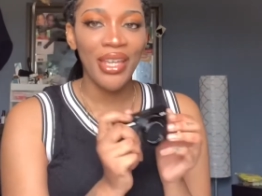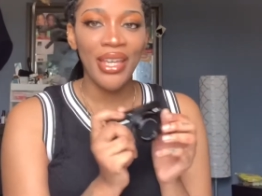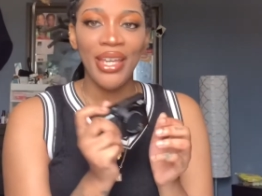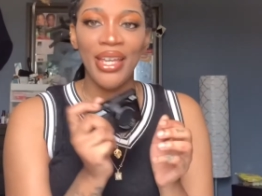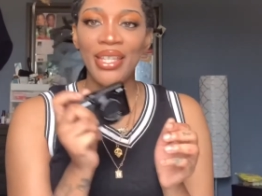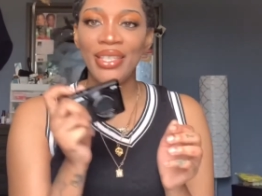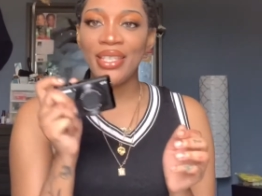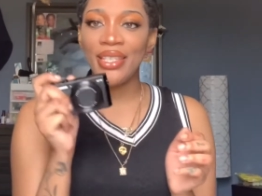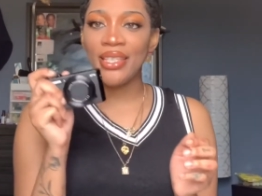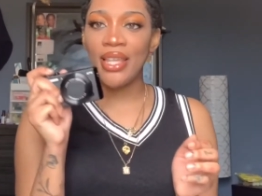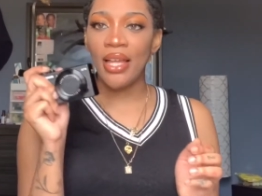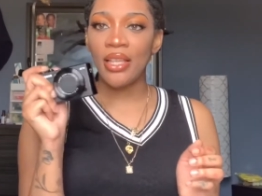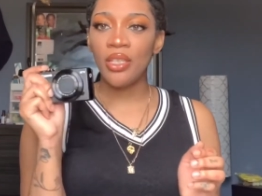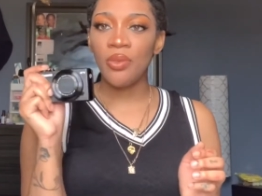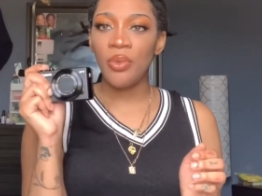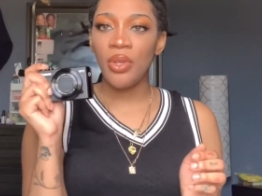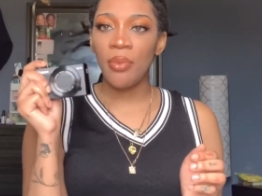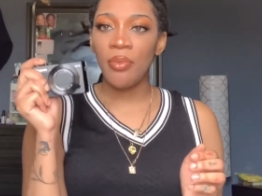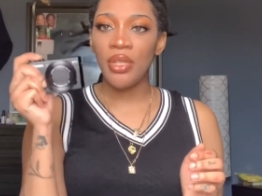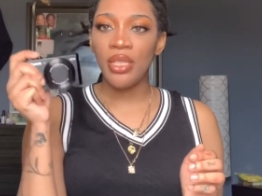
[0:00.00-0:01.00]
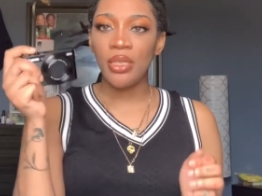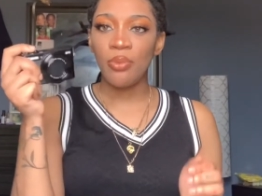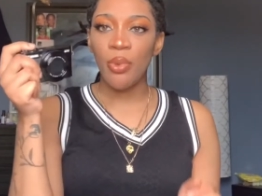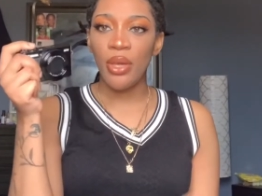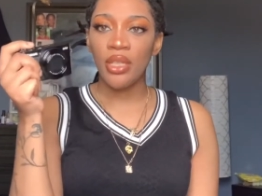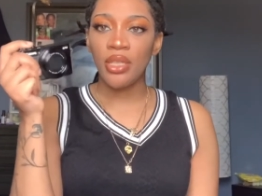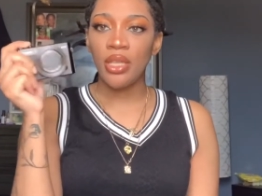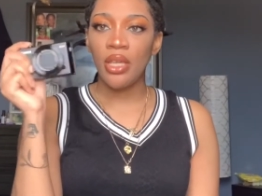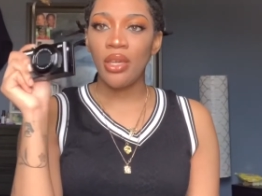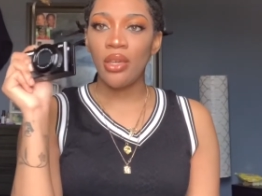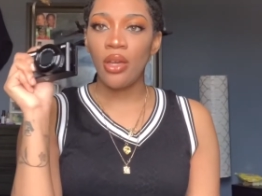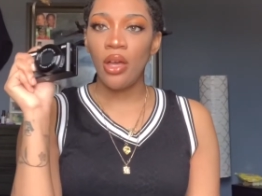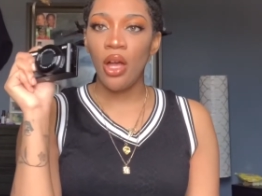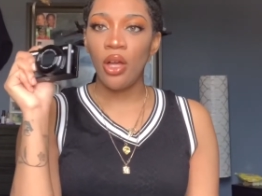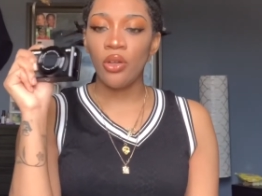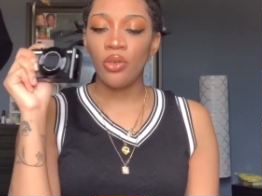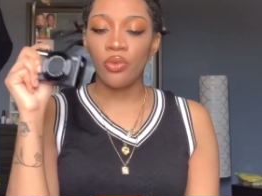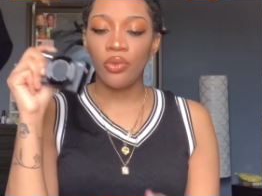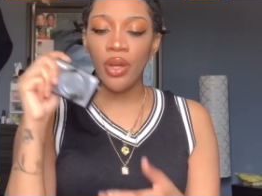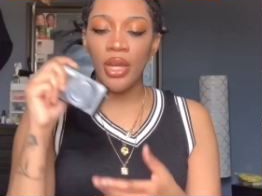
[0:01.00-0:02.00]
It's exactly what I'm expecting.
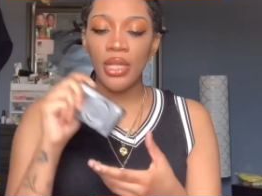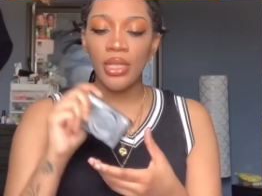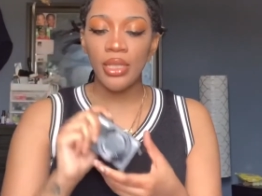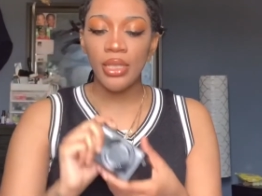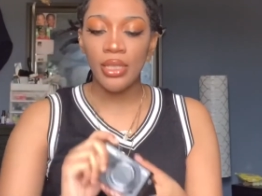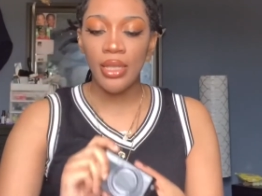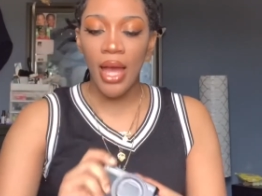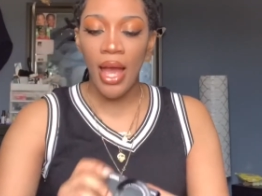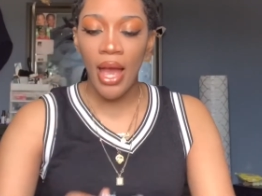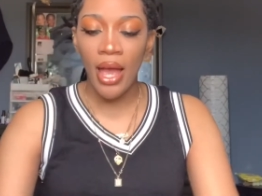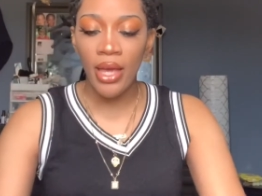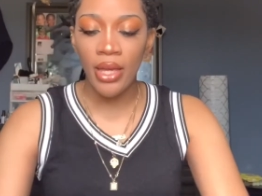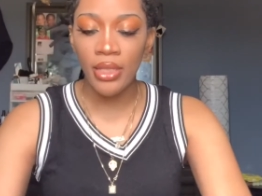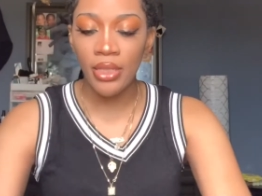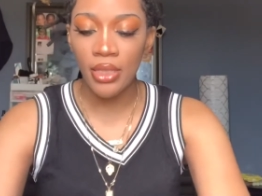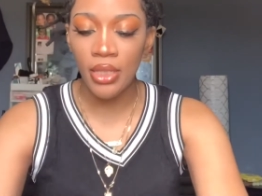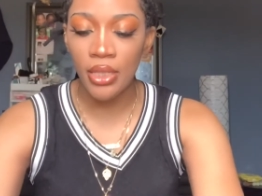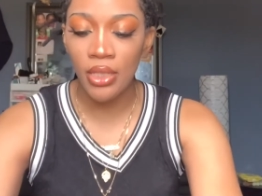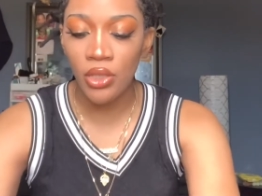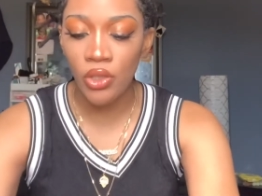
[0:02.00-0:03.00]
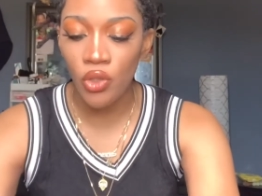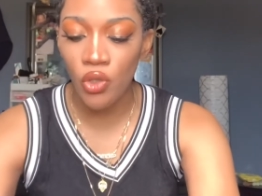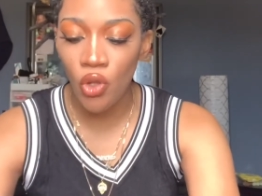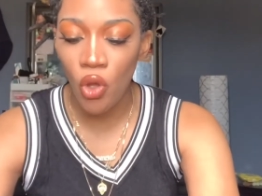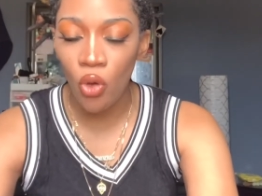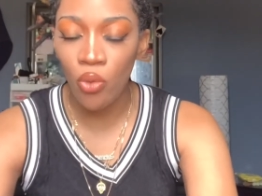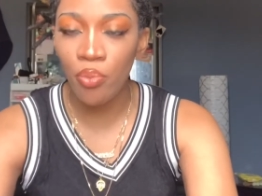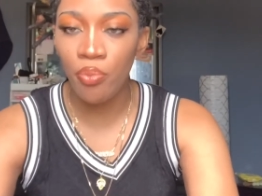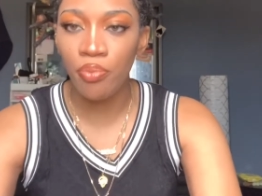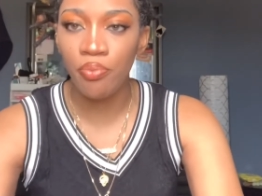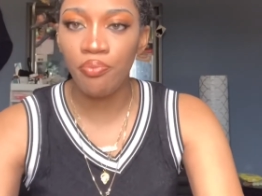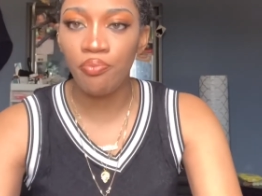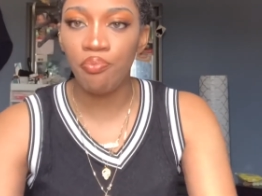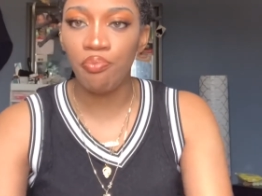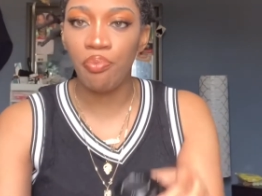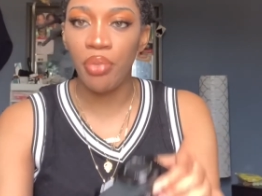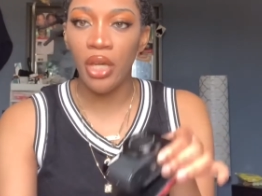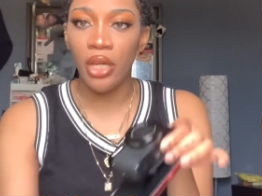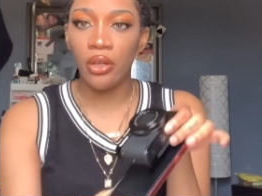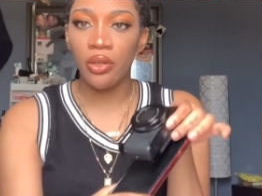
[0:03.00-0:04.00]
A great size. It's no
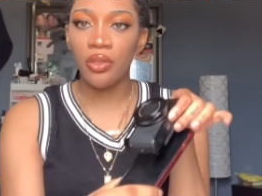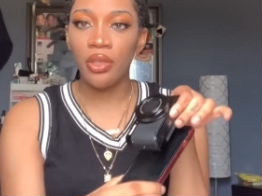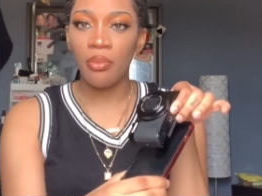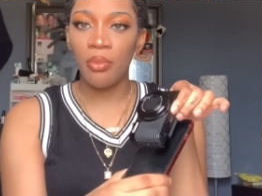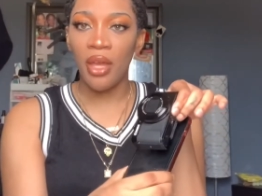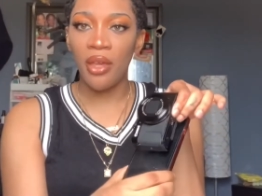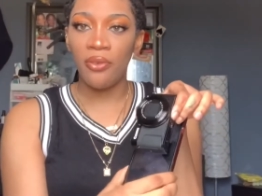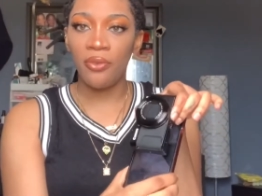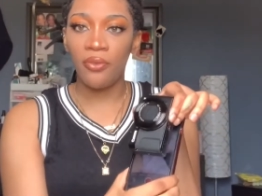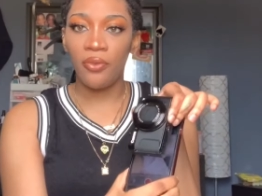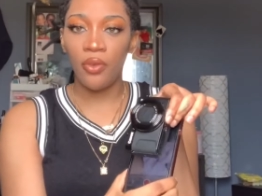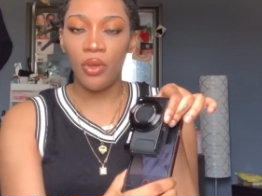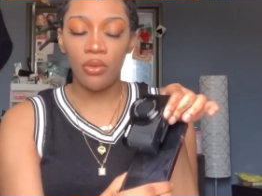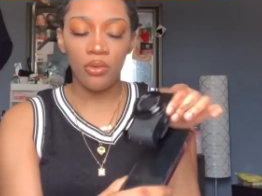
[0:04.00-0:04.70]
bigger than my foot.